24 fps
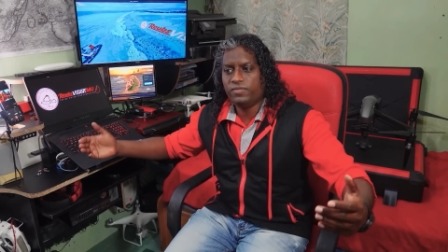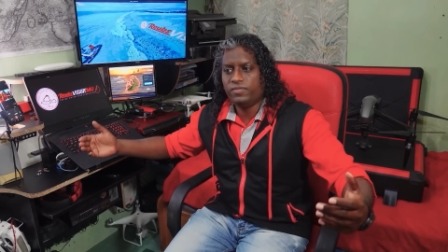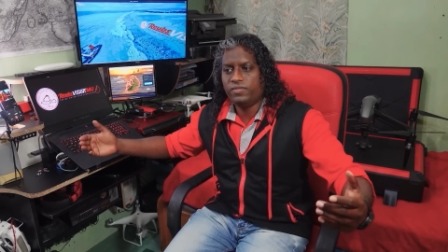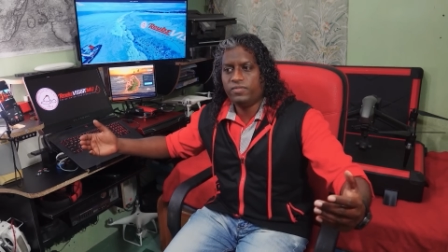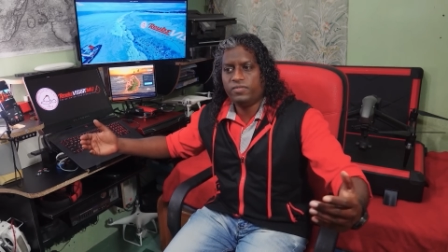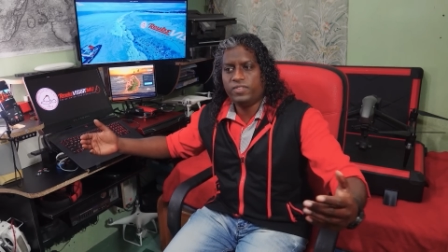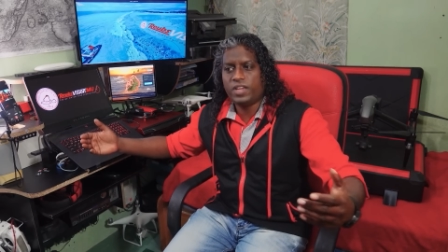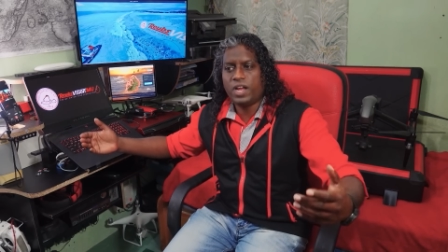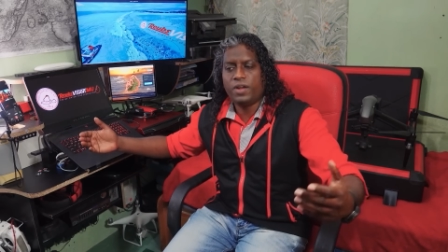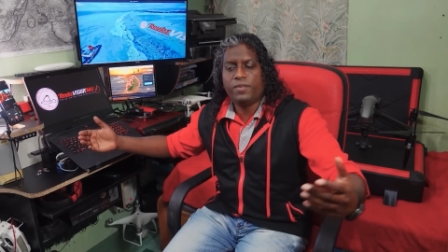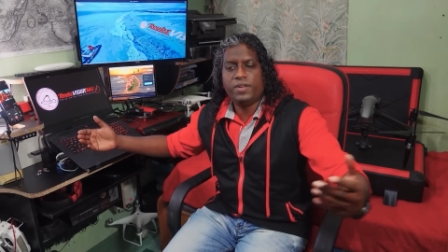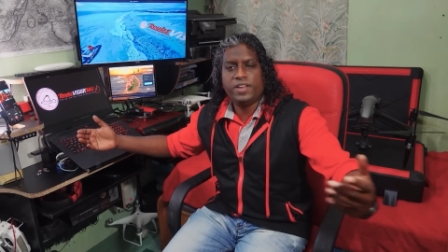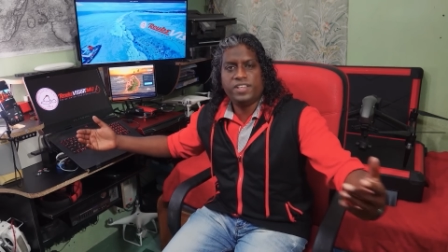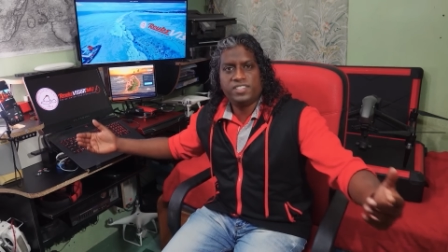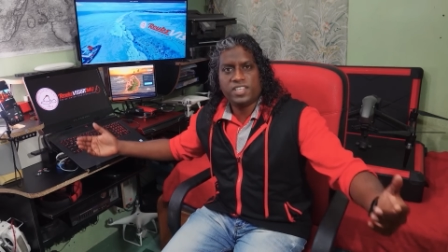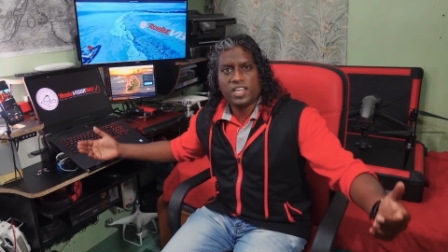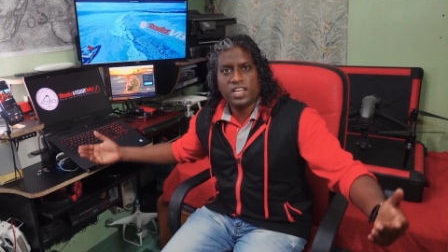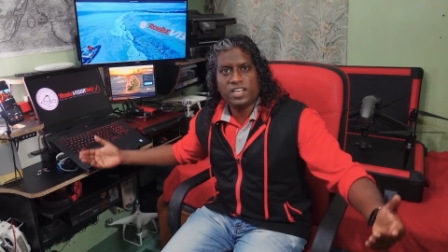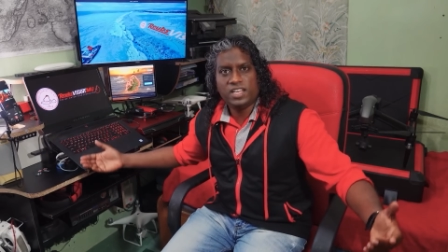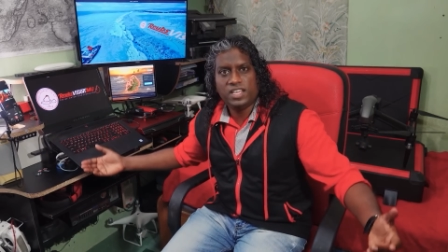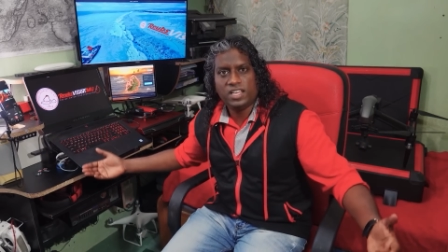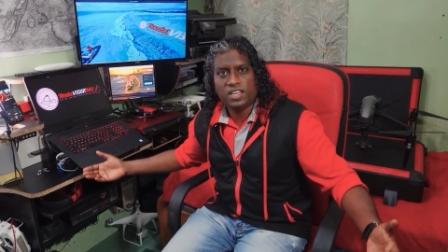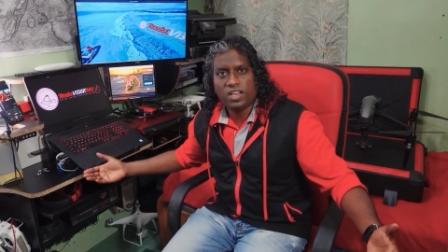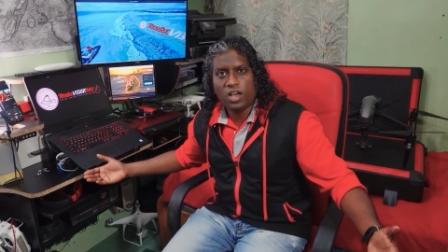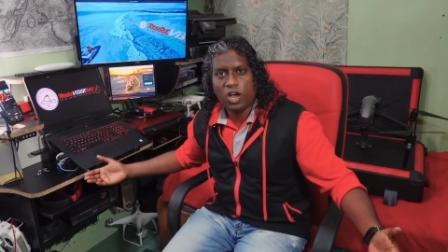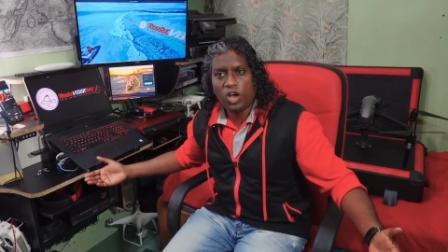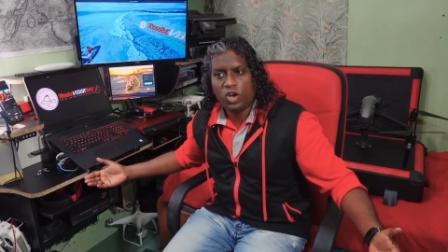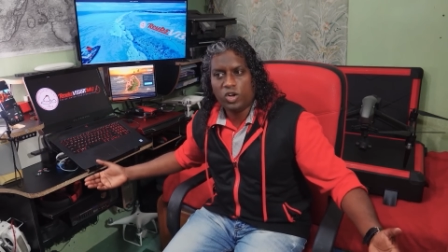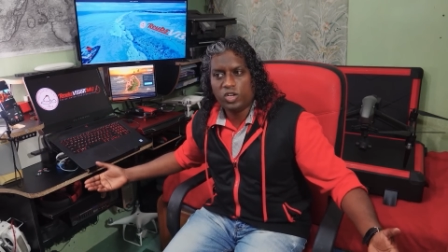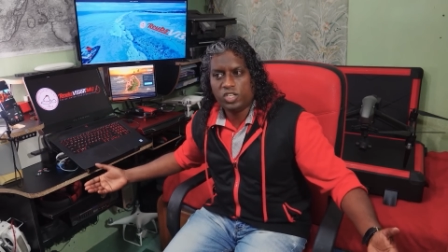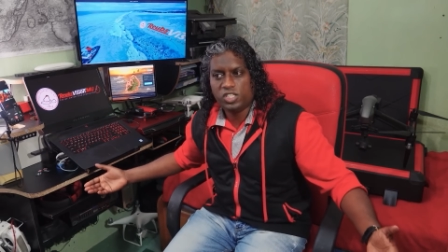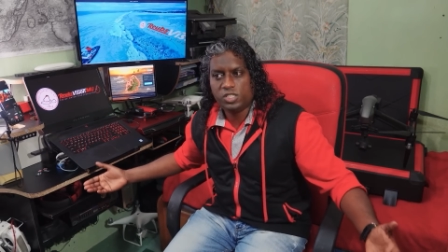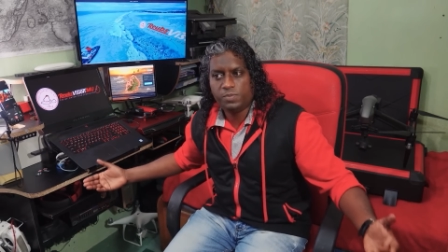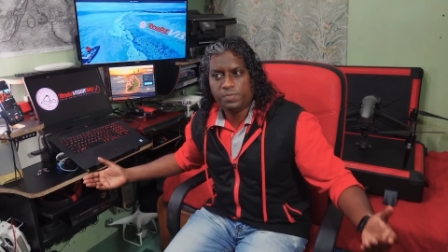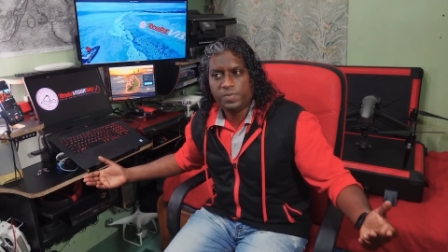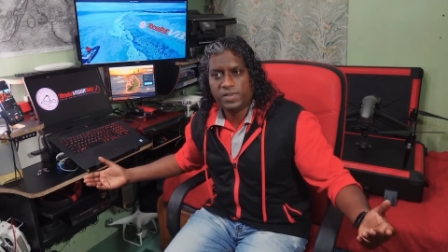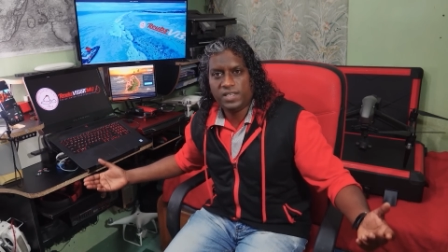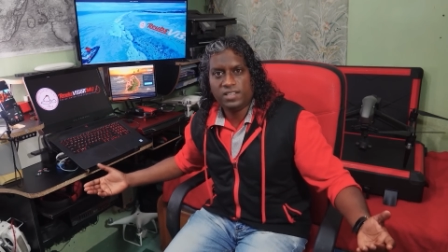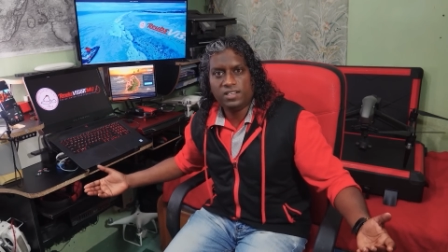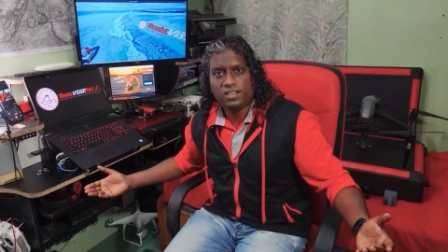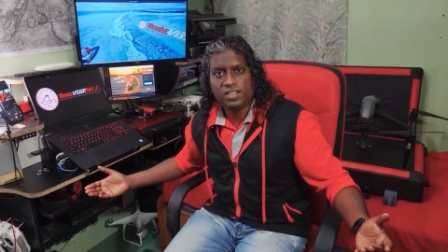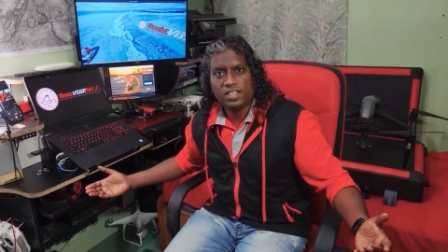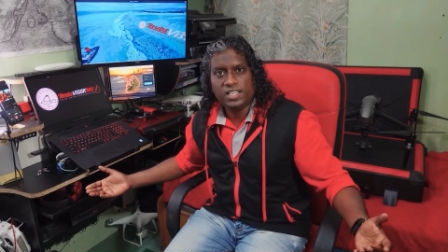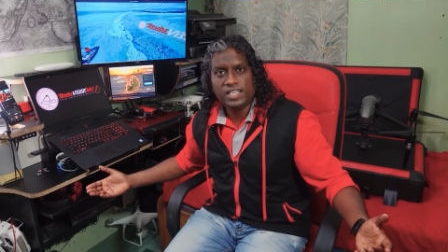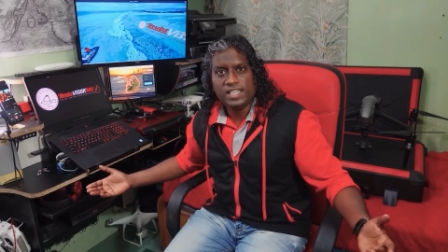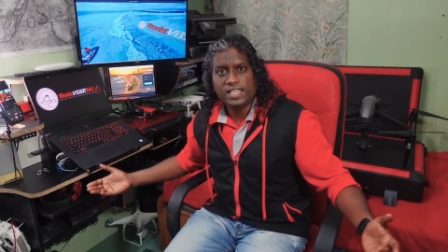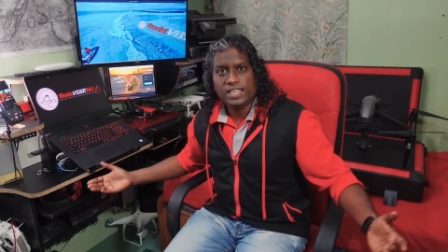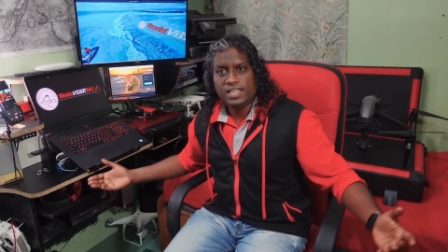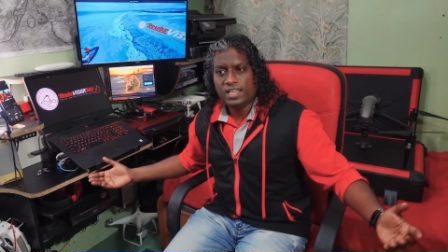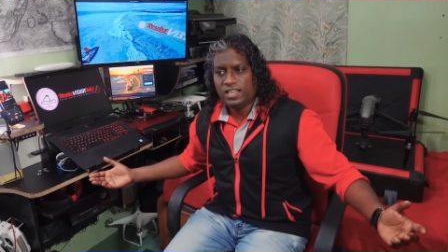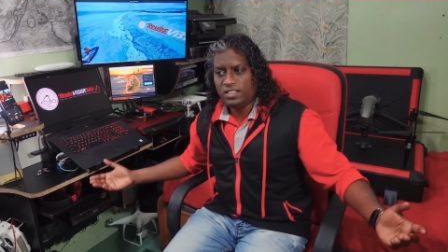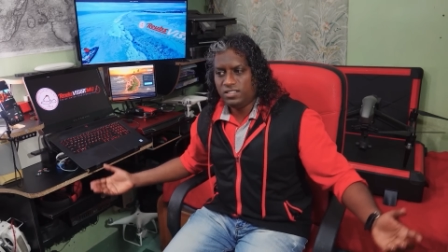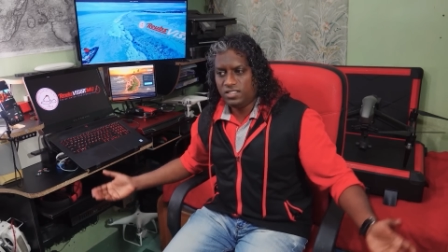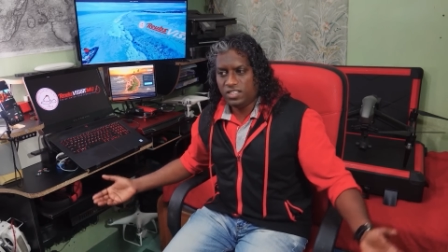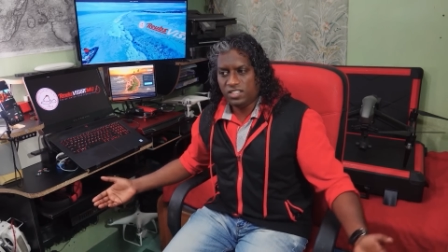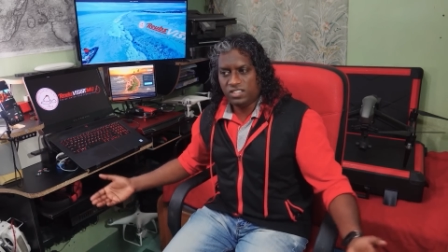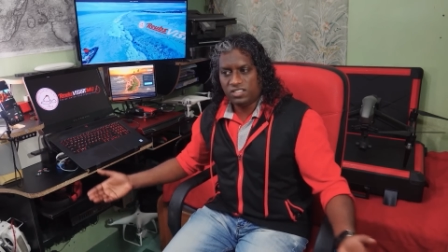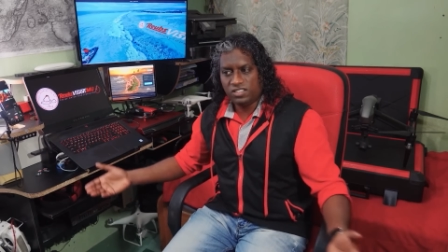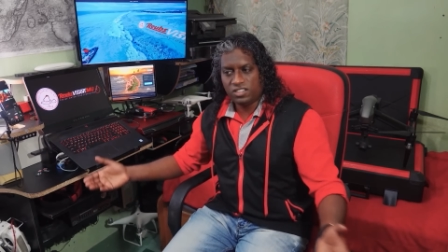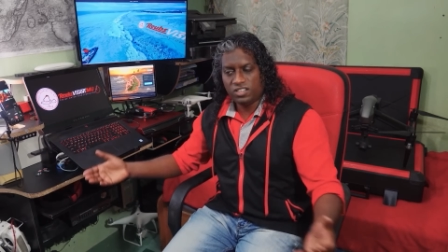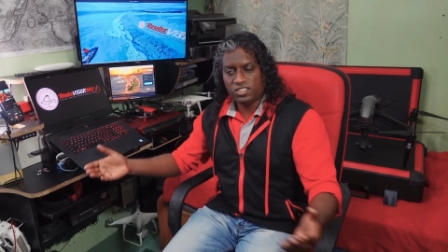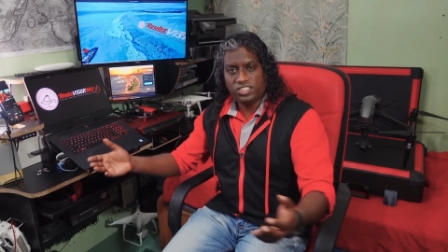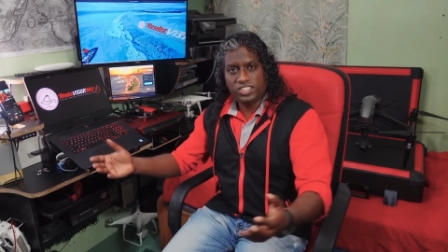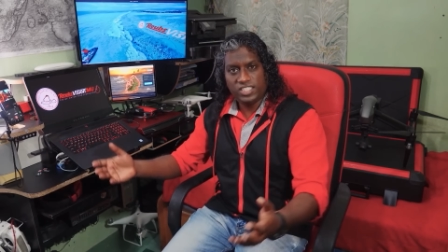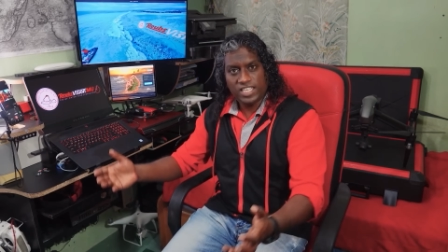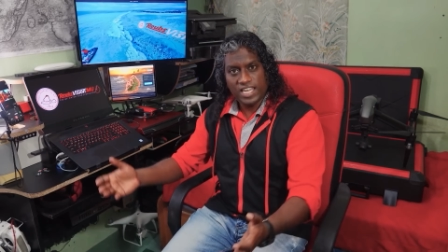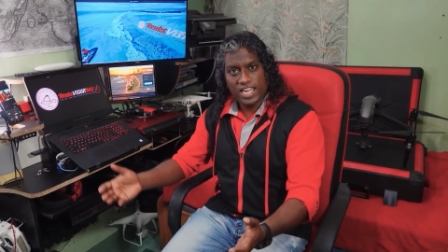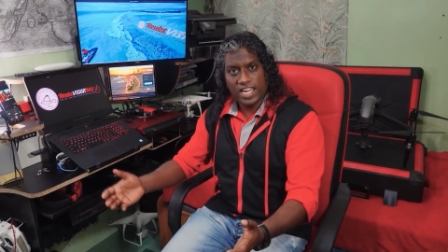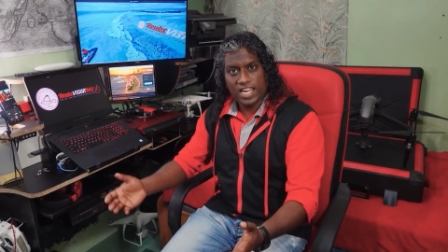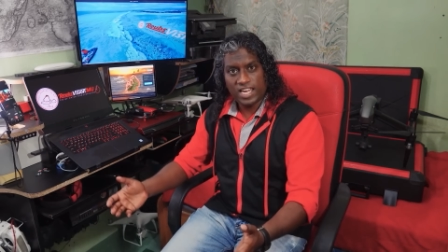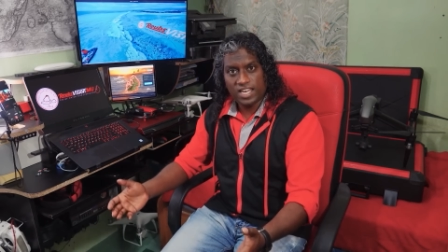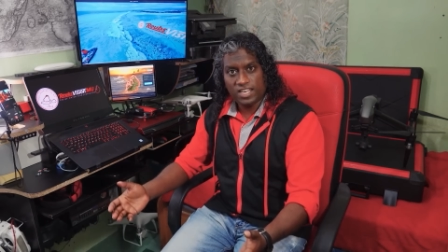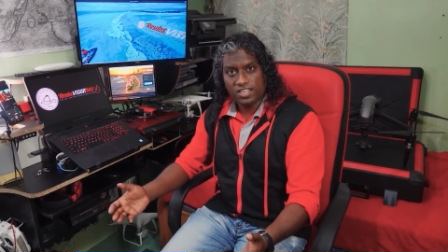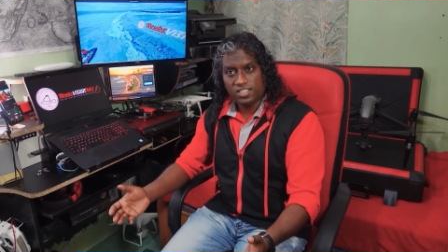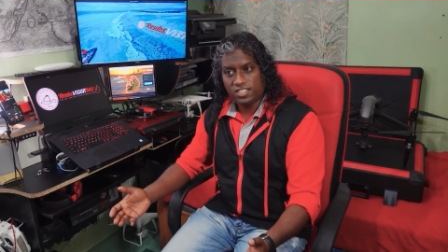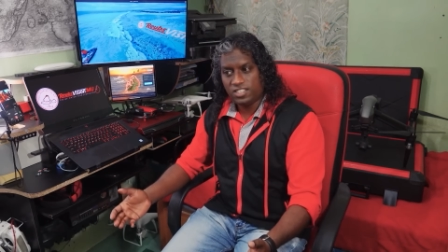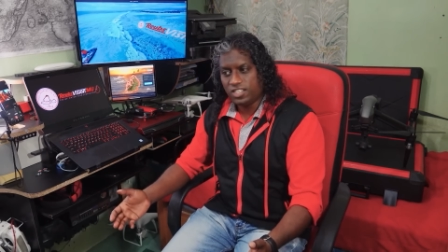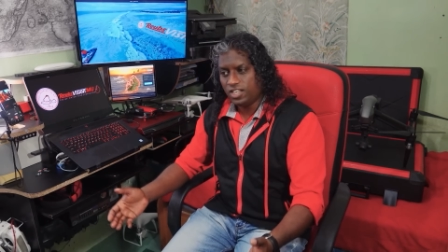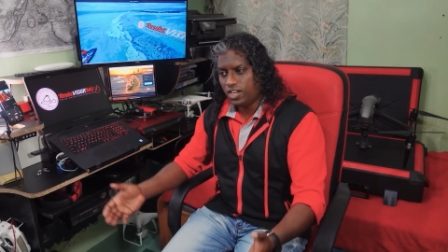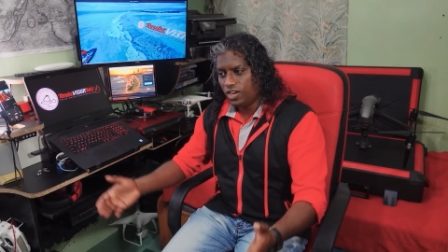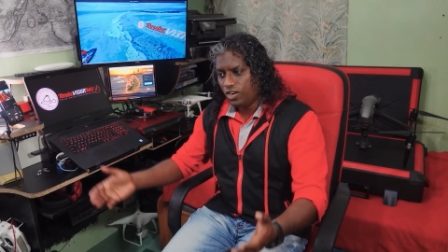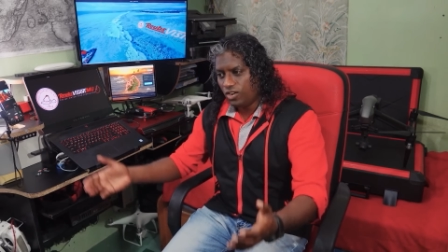there is any oil spill, it is contained